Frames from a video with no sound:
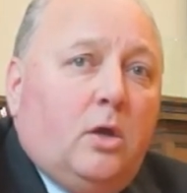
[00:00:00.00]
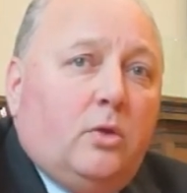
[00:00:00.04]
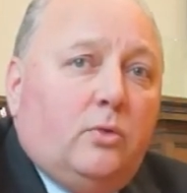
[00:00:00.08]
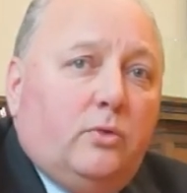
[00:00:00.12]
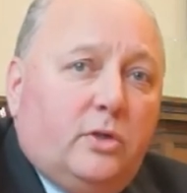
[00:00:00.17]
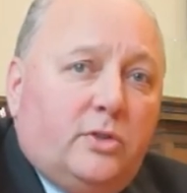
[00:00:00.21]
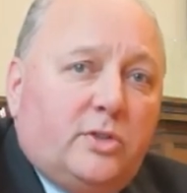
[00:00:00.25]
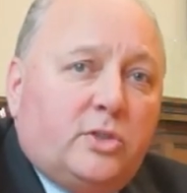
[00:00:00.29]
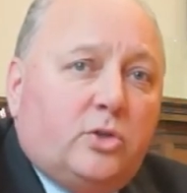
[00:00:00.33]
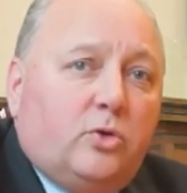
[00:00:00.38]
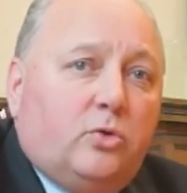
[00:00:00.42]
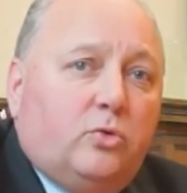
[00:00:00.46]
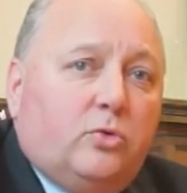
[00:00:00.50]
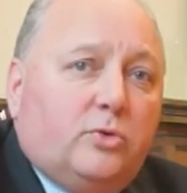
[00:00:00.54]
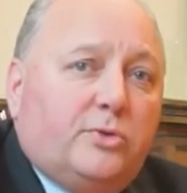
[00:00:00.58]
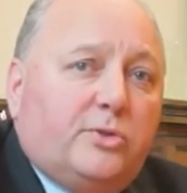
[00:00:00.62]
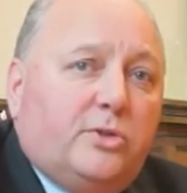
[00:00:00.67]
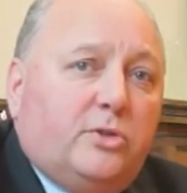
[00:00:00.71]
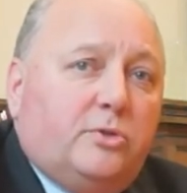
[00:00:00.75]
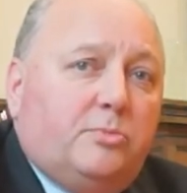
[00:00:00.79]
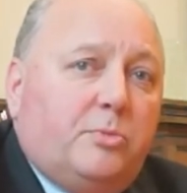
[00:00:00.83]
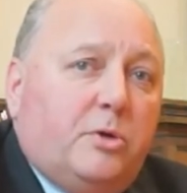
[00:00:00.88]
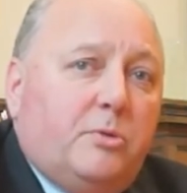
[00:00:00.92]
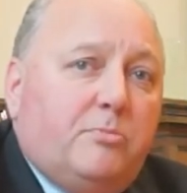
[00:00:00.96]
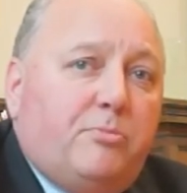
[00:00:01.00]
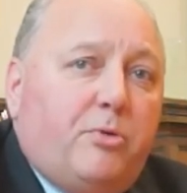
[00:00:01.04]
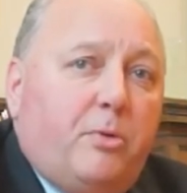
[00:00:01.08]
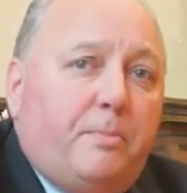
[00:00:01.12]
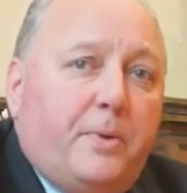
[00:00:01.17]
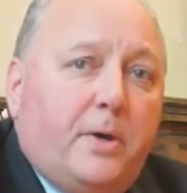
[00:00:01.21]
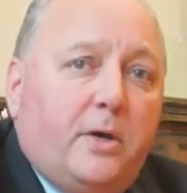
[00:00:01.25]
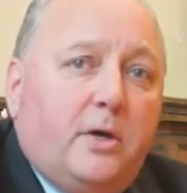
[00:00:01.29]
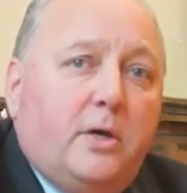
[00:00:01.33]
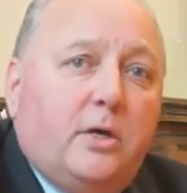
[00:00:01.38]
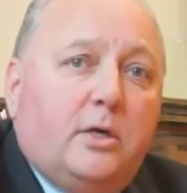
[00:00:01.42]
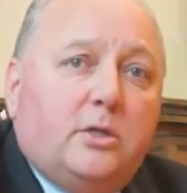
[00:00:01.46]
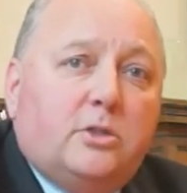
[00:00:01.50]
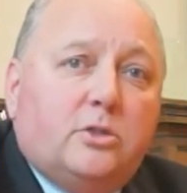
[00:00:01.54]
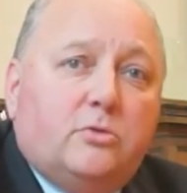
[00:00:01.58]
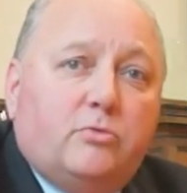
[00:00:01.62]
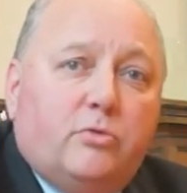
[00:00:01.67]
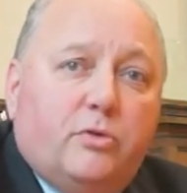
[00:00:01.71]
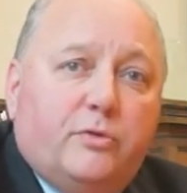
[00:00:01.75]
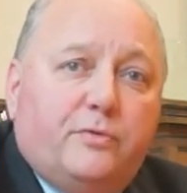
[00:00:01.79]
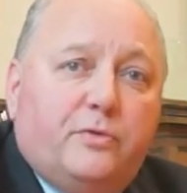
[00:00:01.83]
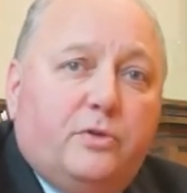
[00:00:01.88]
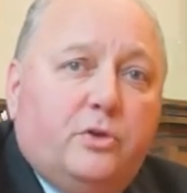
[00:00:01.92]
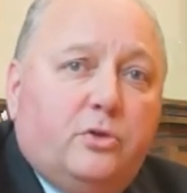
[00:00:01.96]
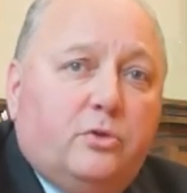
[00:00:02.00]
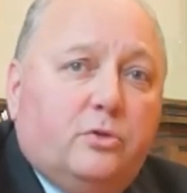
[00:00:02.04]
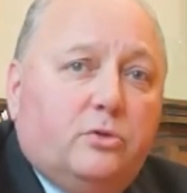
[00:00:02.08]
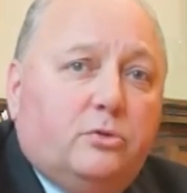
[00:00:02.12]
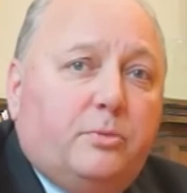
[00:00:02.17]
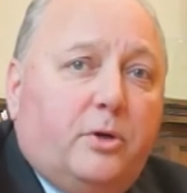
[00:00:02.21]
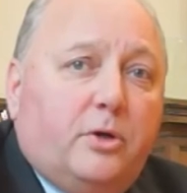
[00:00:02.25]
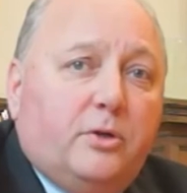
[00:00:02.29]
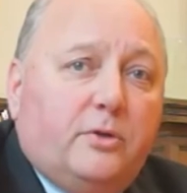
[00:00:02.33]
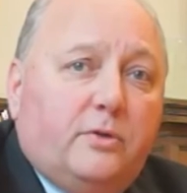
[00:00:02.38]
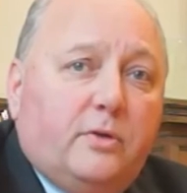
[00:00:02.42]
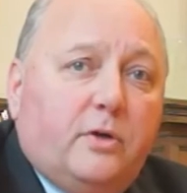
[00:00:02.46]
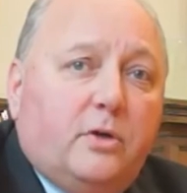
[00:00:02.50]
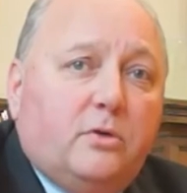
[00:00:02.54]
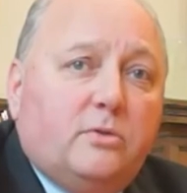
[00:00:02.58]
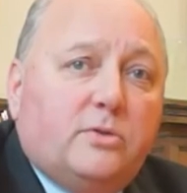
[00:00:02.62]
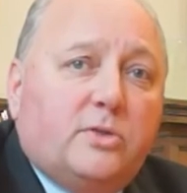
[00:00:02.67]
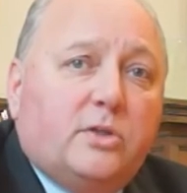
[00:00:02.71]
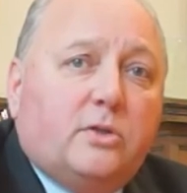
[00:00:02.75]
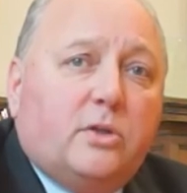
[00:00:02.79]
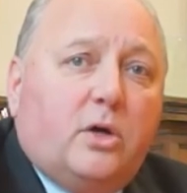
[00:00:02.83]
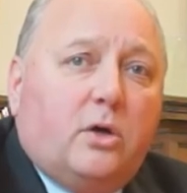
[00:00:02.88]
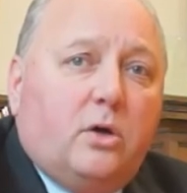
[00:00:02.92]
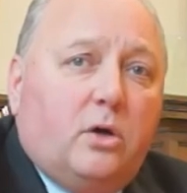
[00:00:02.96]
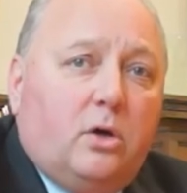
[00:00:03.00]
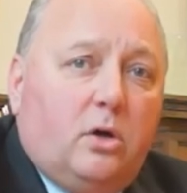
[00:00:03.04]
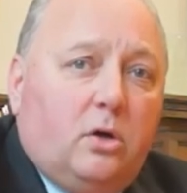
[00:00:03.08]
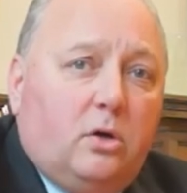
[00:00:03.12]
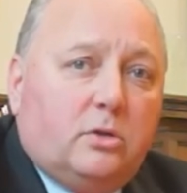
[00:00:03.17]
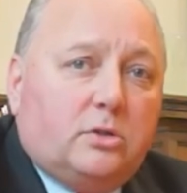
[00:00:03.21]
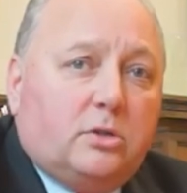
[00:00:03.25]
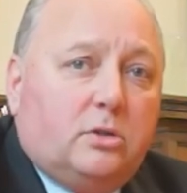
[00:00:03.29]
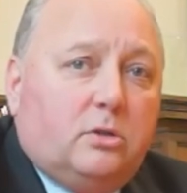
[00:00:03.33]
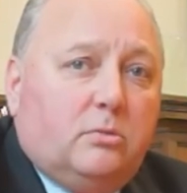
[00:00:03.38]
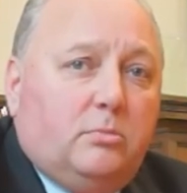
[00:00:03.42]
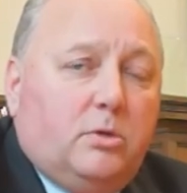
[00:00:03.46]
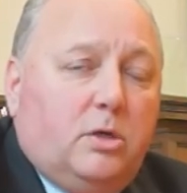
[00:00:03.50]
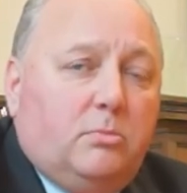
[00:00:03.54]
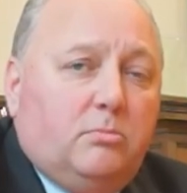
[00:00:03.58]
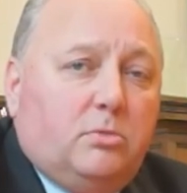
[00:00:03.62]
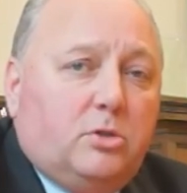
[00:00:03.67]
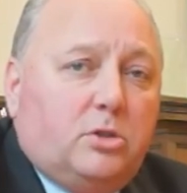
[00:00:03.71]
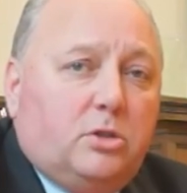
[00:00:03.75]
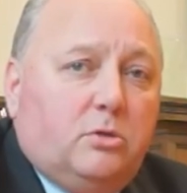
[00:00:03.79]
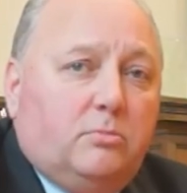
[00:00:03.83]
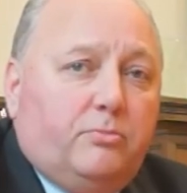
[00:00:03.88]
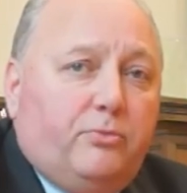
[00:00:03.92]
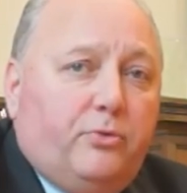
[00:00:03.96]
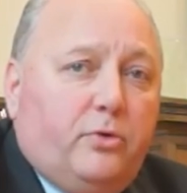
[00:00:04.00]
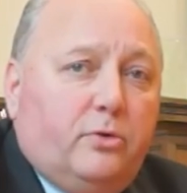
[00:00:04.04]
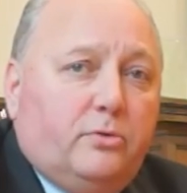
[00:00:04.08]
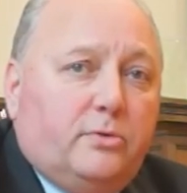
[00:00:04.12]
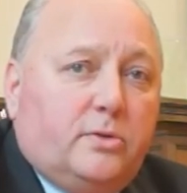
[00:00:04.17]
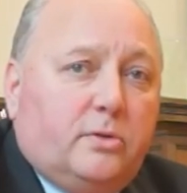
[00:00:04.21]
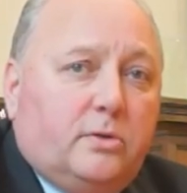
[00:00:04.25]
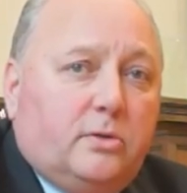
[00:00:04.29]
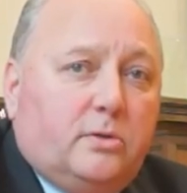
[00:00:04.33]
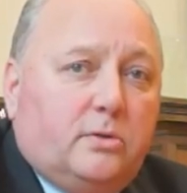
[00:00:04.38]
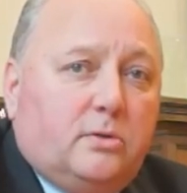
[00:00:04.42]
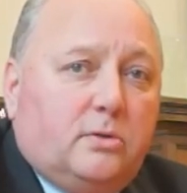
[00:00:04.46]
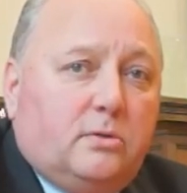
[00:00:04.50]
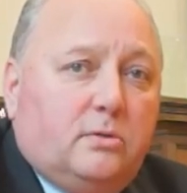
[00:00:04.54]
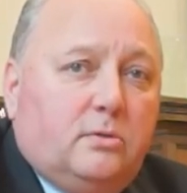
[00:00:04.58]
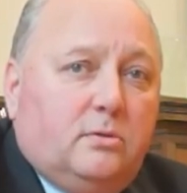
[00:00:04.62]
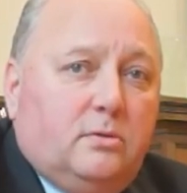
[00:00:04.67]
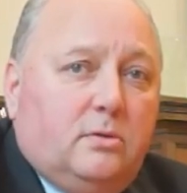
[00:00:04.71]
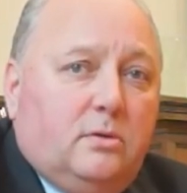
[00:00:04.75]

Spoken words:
This course has been prepared and reviewed by those at the heart of the membership process